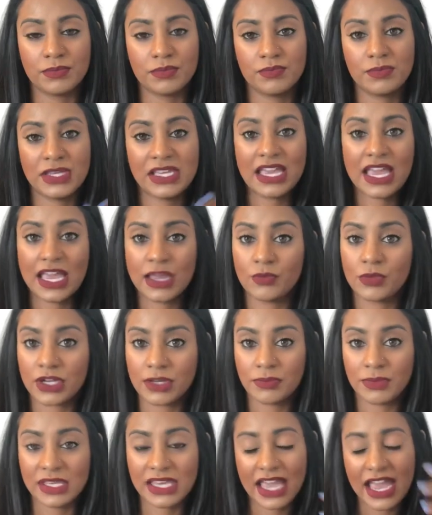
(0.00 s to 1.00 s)
became what
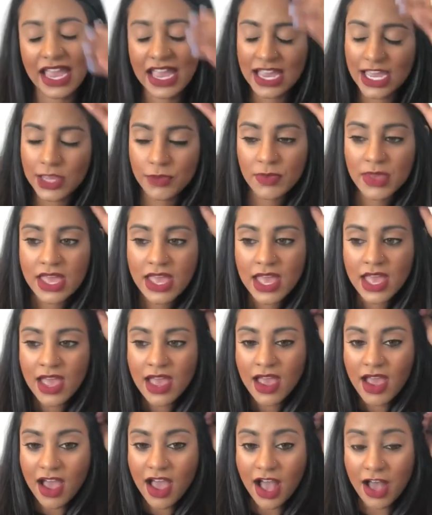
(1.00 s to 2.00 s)
it became,
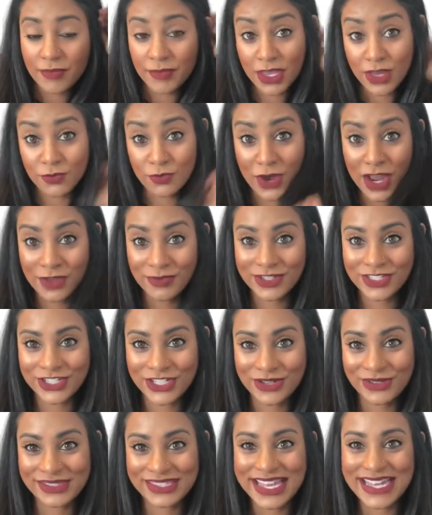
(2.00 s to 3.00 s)
and why we
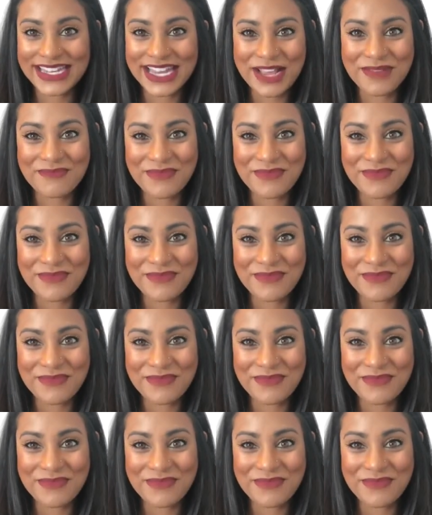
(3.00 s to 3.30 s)
chose that name.